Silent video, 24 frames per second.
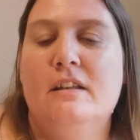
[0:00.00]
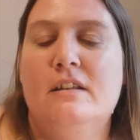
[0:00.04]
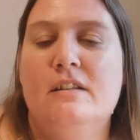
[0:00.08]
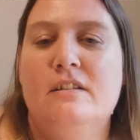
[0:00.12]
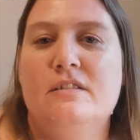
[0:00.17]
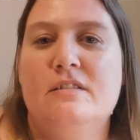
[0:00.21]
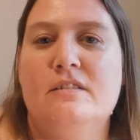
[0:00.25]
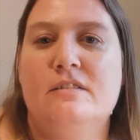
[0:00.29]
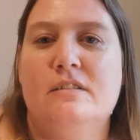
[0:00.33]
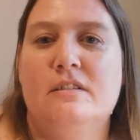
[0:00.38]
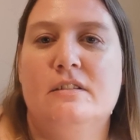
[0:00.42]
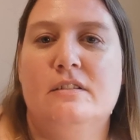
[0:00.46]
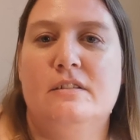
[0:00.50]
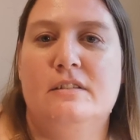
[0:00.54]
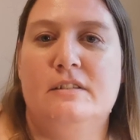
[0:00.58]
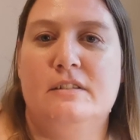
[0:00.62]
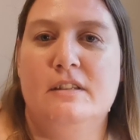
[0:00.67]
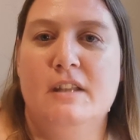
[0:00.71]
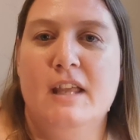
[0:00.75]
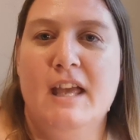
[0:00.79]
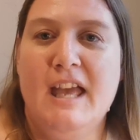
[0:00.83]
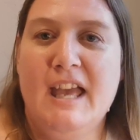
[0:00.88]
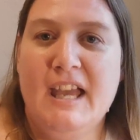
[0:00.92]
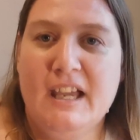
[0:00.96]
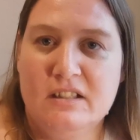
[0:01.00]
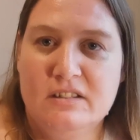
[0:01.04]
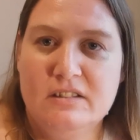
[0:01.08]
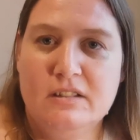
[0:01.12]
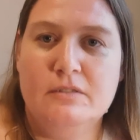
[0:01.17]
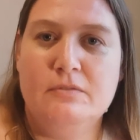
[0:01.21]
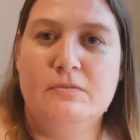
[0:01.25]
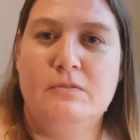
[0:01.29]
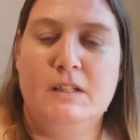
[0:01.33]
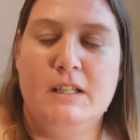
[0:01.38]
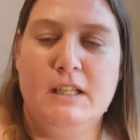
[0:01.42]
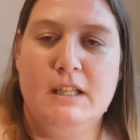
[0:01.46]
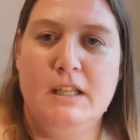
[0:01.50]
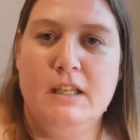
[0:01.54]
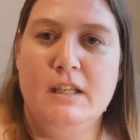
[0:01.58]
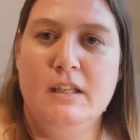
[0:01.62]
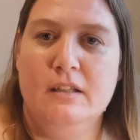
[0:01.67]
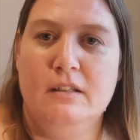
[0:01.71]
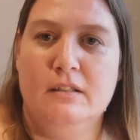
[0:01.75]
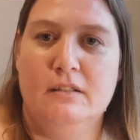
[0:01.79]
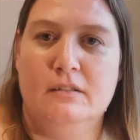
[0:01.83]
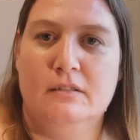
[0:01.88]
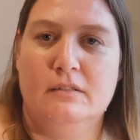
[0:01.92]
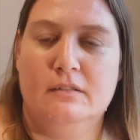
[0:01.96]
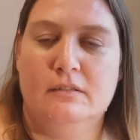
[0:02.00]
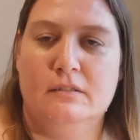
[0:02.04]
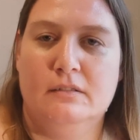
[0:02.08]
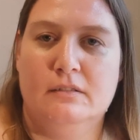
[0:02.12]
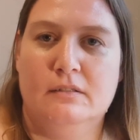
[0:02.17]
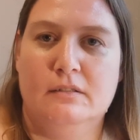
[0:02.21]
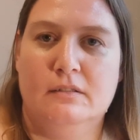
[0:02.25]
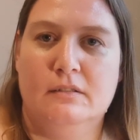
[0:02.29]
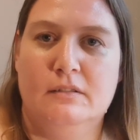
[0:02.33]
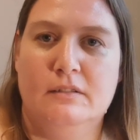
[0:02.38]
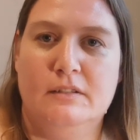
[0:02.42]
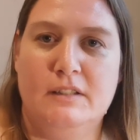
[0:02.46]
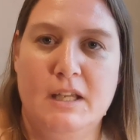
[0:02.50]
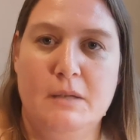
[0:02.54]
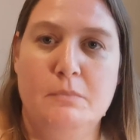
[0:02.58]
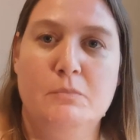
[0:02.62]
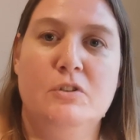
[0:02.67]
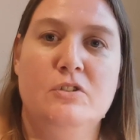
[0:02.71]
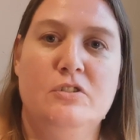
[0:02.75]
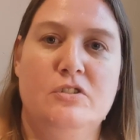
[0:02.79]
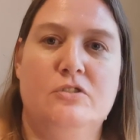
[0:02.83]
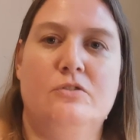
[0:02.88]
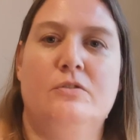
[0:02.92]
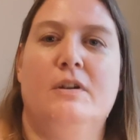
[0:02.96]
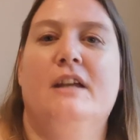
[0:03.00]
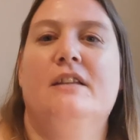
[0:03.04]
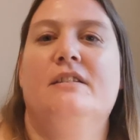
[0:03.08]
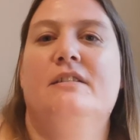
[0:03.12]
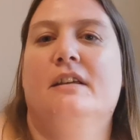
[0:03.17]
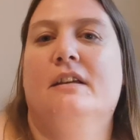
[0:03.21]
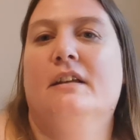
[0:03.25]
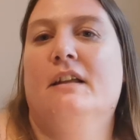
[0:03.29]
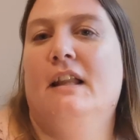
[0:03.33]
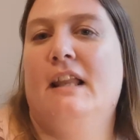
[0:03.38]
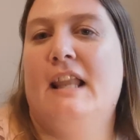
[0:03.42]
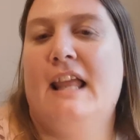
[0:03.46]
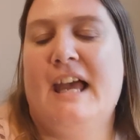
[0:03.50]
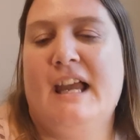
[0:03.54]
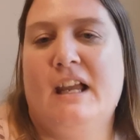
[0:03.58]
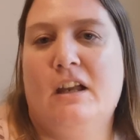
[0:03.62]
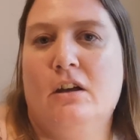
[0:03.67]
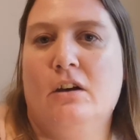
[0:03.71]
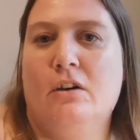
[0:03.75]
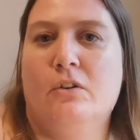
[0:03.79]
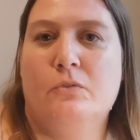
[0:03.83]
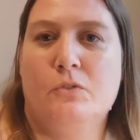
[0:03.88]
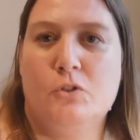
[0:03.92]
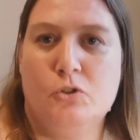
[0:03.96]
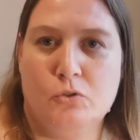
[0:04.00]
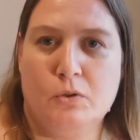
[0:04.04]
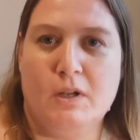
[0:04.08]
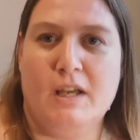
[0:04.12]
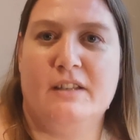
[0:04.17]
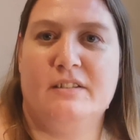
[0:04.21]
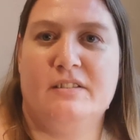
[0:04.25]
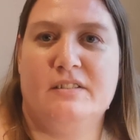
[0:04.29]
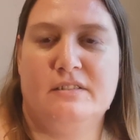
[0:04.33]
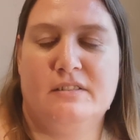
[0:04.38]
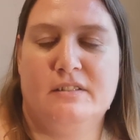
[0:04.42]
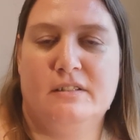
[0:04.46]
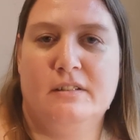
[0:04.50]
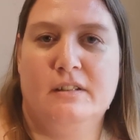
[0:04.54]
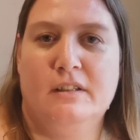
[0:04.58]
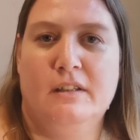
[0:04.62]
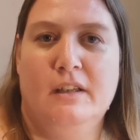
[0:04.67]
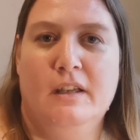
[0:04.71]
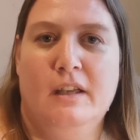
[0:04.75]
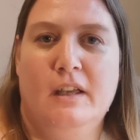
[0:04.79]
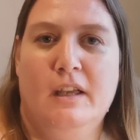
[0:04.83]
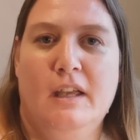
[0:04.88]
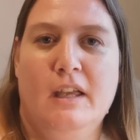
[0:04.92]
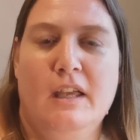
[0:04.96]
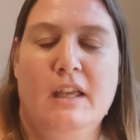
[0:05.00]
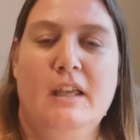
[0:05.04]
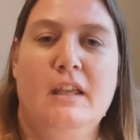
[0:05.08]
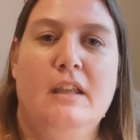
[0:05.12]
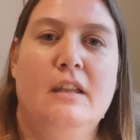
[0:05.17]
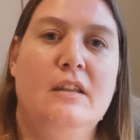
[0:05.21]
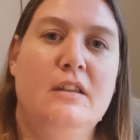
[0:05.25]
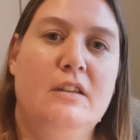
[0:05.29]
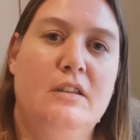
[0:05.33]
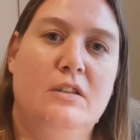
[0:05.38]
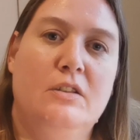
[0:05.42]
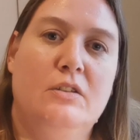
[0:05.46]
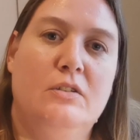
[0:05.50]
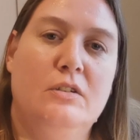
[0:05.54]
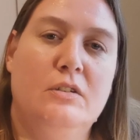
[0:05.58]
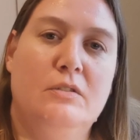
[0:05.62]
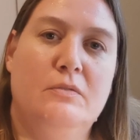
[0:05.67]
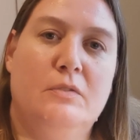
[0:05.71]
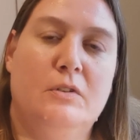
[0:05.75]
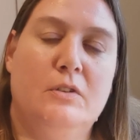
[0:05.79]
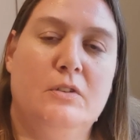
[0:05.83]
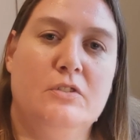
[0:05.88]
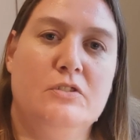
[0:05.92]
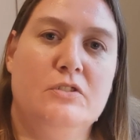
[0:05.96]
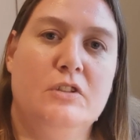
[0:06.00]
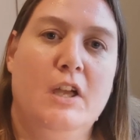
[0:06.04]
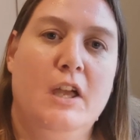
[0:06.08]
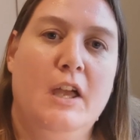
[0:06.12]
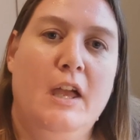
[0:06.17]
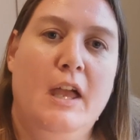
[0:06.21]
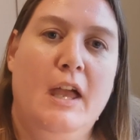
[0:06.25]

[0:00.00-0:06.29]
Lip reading: is actively demonstrating a lack of trust in the universe.